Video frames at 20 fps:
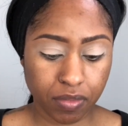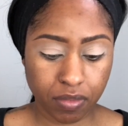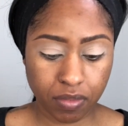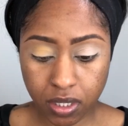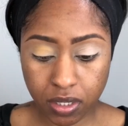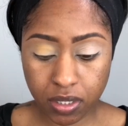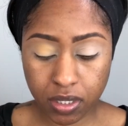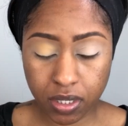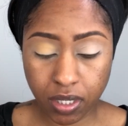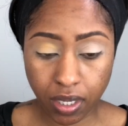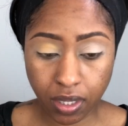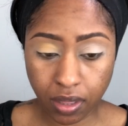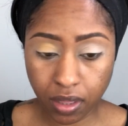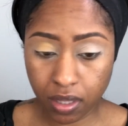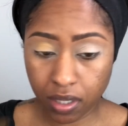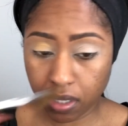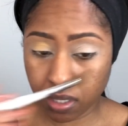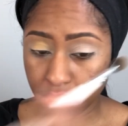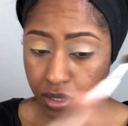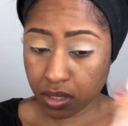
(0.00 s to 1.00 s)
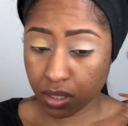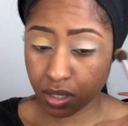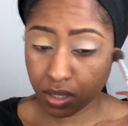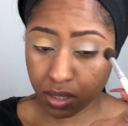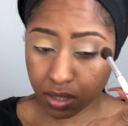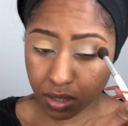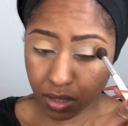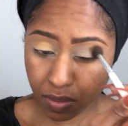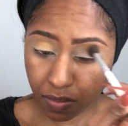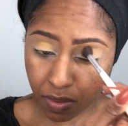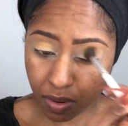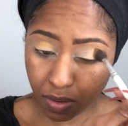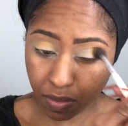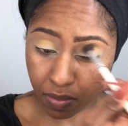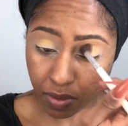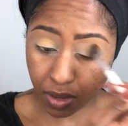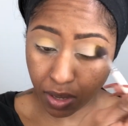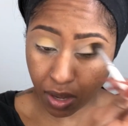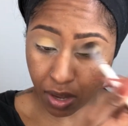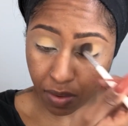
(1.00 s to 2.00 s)
Just set this because I've
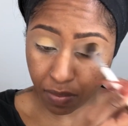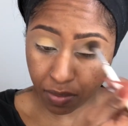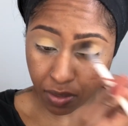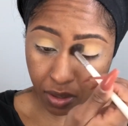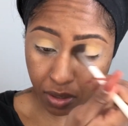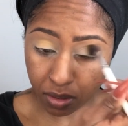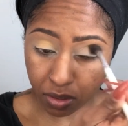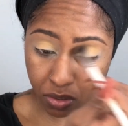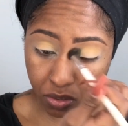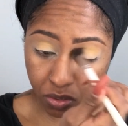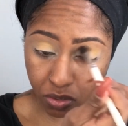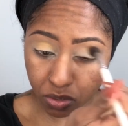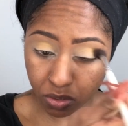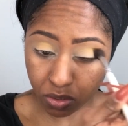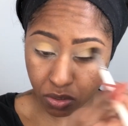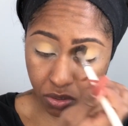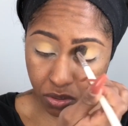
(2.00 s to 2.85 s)
already have like little